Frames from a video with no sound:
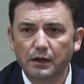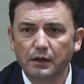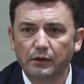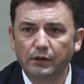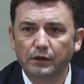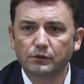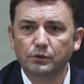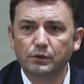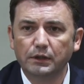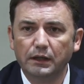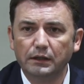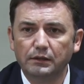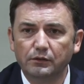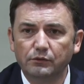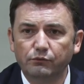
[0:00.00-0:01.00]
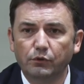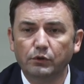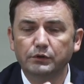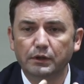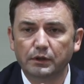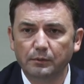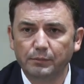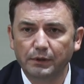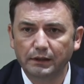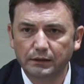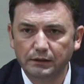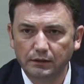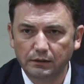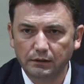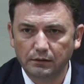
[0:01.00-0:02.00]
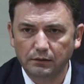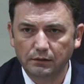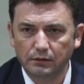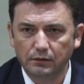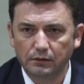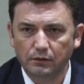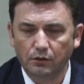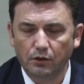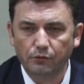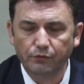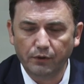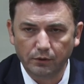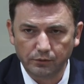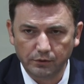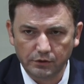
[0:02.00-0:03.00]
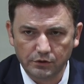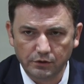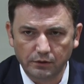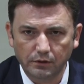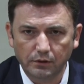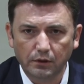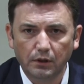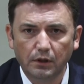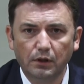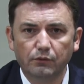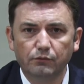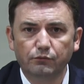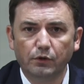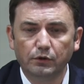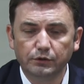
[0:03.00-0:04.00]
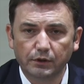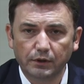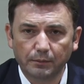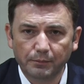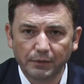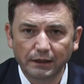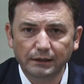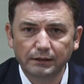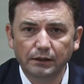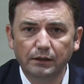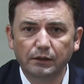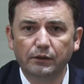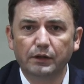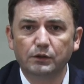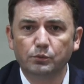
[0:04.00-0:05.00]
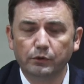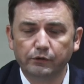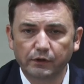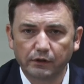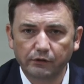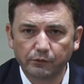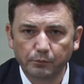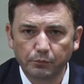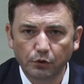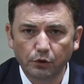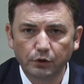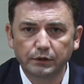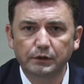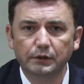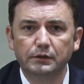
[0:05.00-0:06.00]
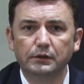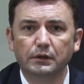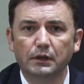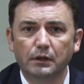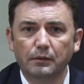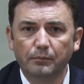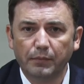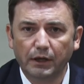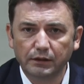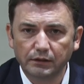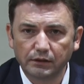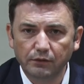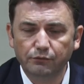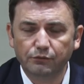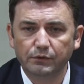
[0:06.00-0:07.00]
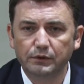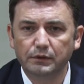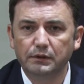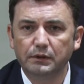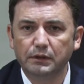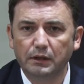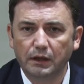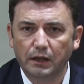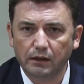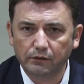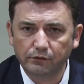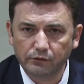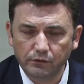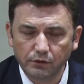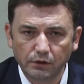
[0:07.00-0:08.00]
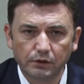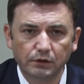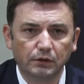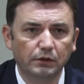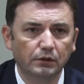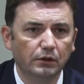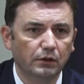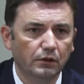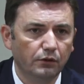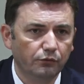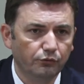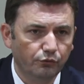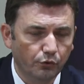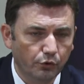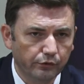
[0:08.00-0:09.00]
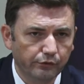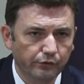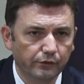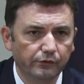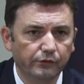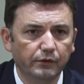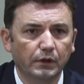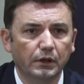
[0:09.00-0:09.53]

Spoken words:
that created vulnerability of our region. Vulnerability that was exploited by different external forces